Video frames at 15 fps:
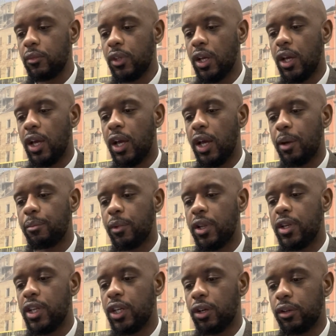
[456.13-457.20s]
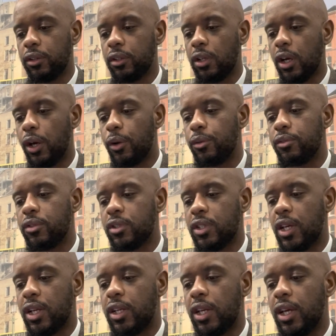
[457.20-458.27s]
Neon owns
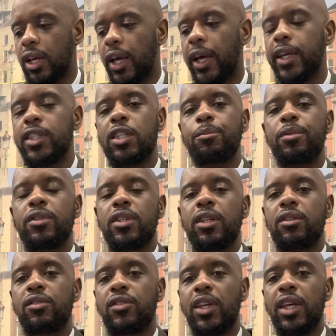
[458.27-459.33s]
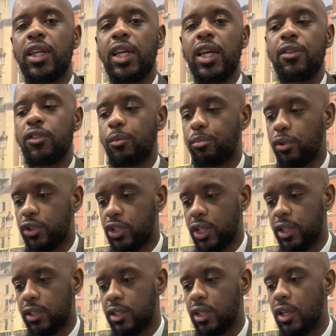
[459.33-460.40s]
an 80% stake in the
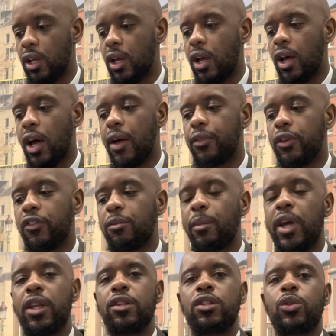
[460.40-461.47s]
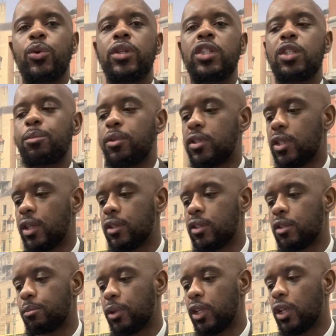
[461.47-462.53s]
project, and the remaining
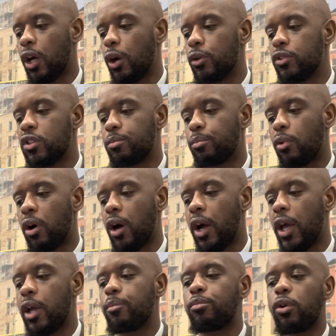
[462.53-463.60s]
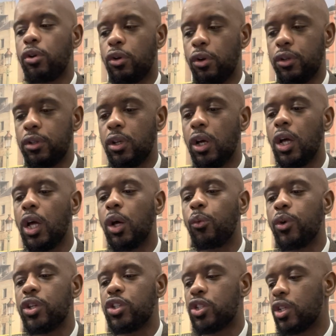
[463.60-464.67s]
20% being owned by Procon,
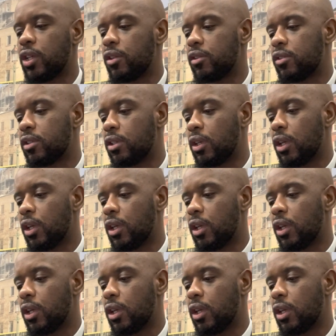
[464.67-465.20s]
which is